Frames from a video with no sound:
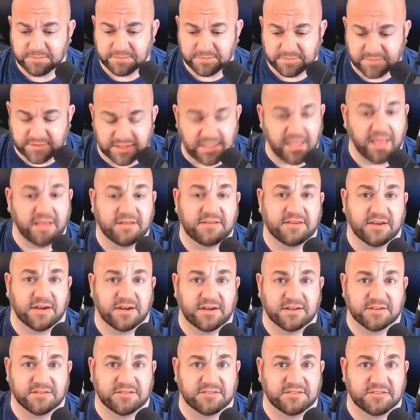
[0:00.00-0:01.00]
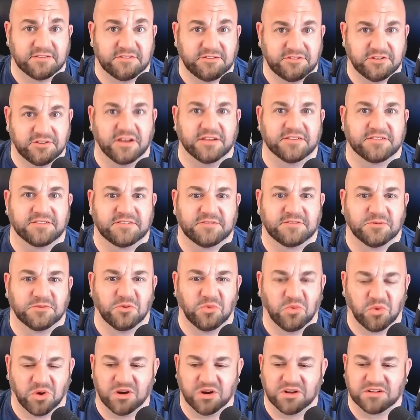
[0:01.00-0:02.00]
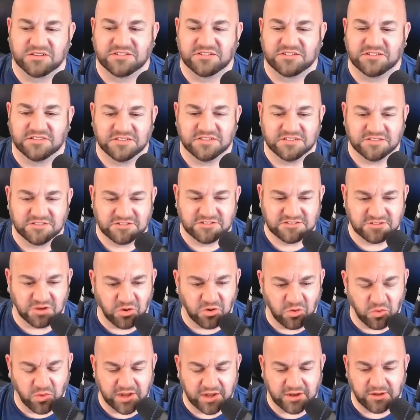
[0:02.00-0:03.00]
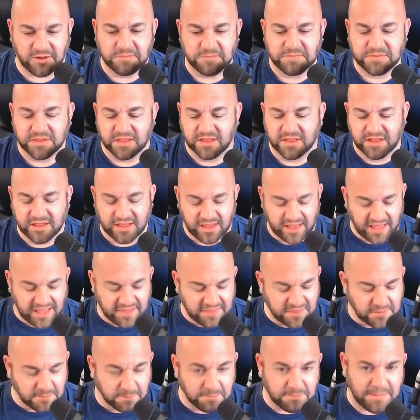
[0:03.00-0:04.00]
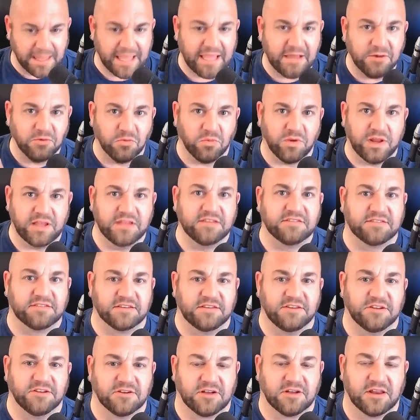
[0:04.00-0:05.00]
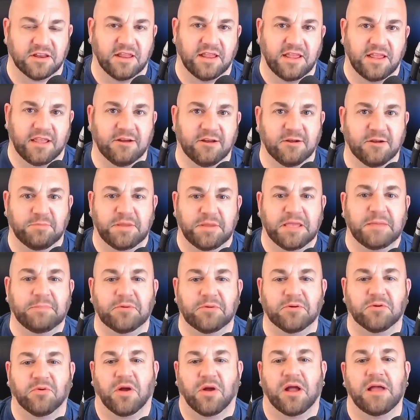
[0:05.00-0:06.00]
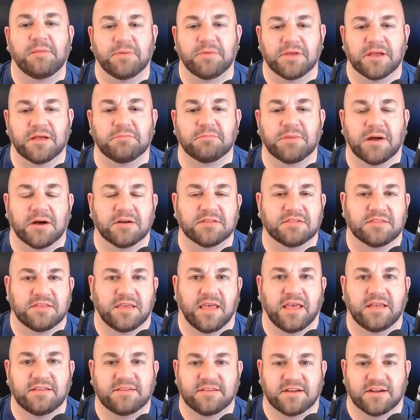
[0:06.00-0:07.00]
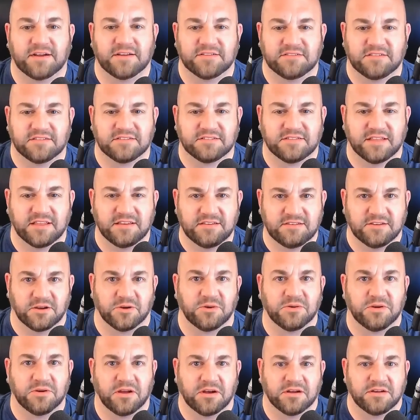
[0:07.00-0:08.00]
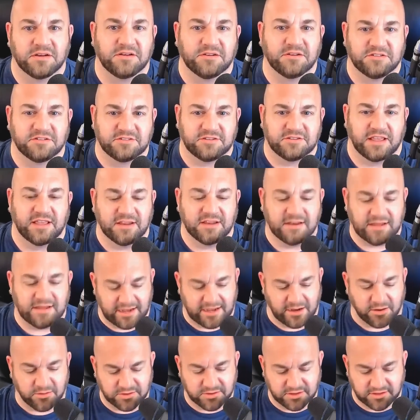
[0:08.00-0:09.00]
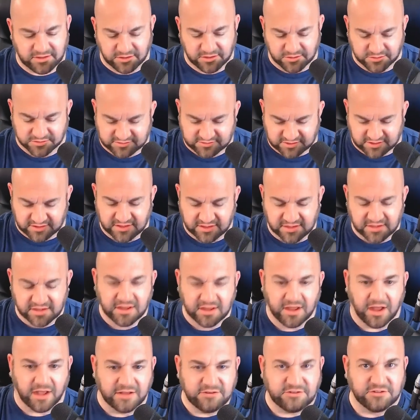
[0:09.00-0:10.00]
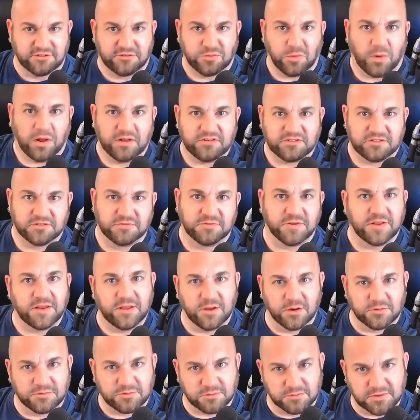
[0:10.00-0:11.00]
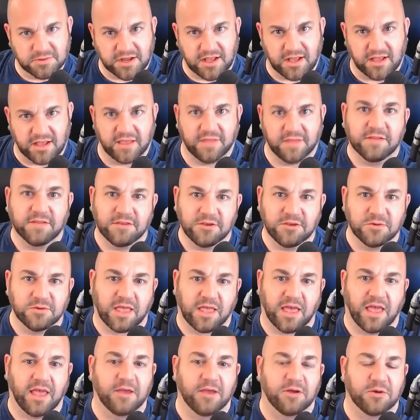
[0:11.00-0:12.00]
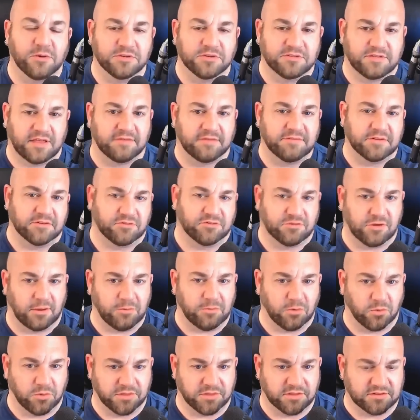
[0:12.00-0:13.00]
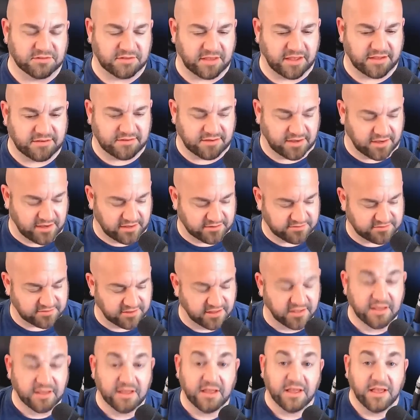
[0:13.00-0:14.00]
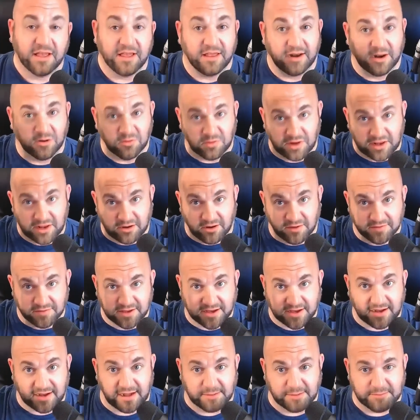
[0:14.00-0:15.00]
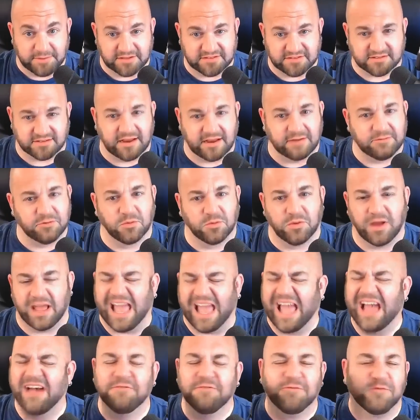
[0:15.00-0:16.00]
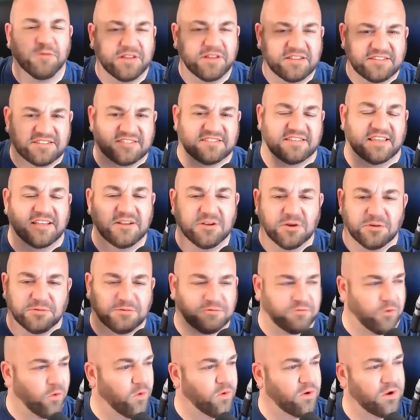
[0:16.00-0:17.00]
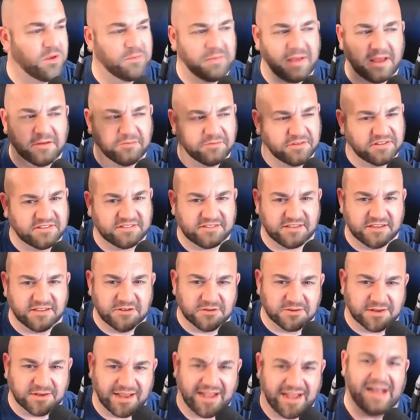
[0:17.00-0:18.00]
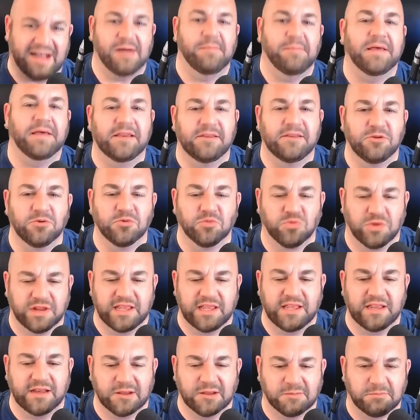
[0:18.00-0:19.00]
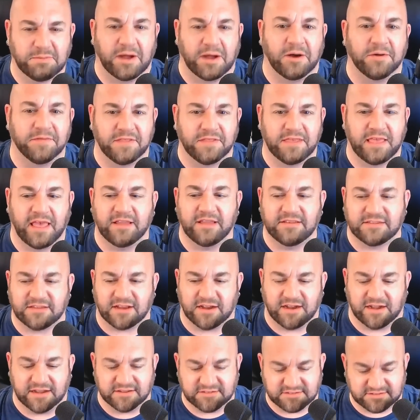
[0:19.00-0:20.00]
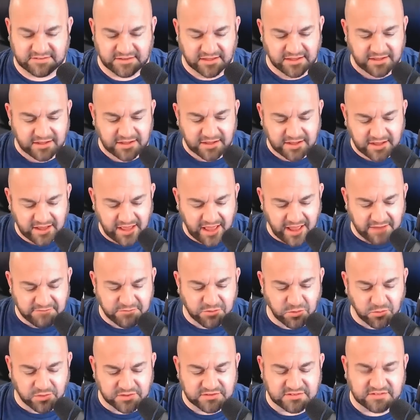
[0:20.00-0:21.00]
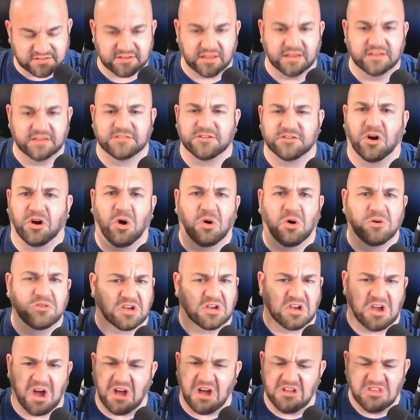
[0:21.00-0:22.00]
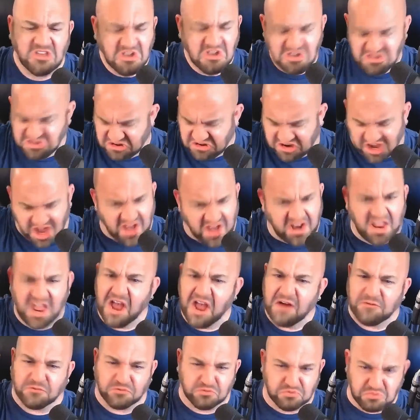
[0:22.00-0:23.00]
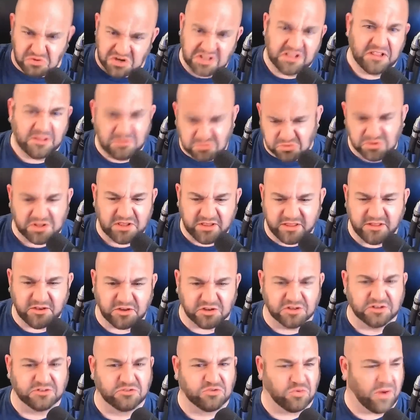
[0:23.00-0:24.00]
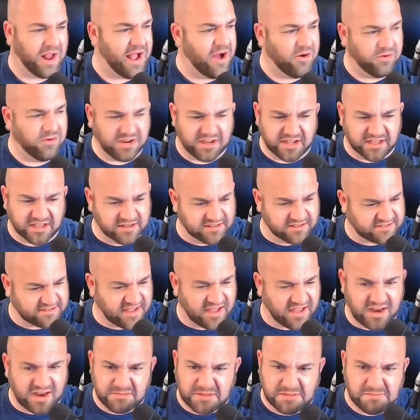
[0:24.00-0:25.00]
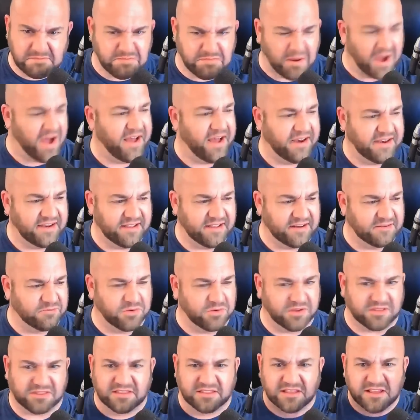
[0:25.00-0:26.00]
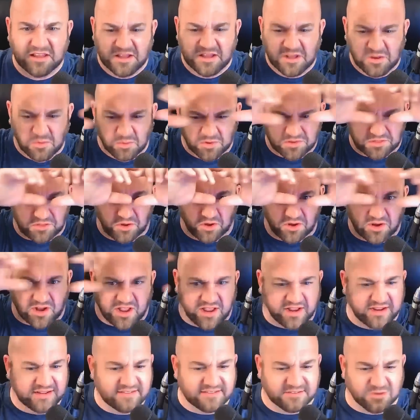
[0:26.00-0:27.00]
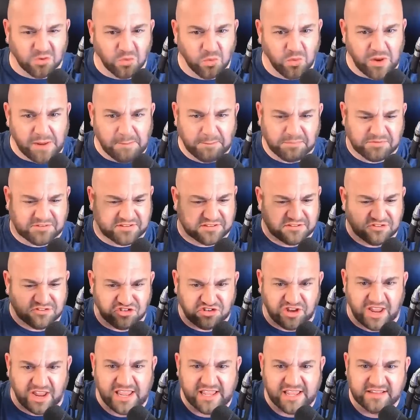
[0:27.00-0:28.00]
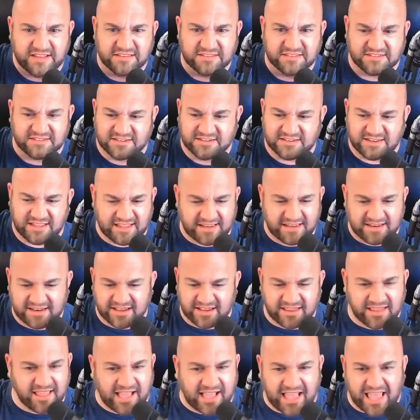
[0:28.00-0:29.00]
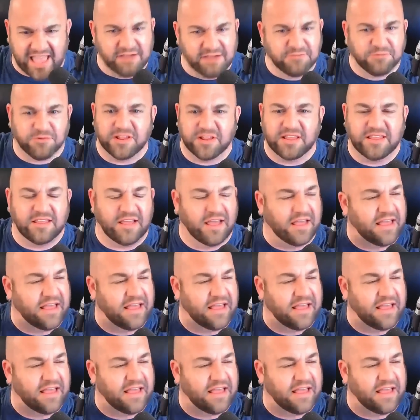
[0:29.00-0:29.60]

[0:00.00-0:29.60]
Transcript: ATAS just works so well. And the main reason you're going to hear people griping about the ATAS is they don't understand how to use it. I just watched a video from a guy in the UK who was having trouble with his ATAS, and I read all the comments and everyone every single forum, every single comment you read about the ATAS, everyone says, "Oh, you got you got to have really really good grounding and it's got to be bonded with with all kinds of whips and chains and and like every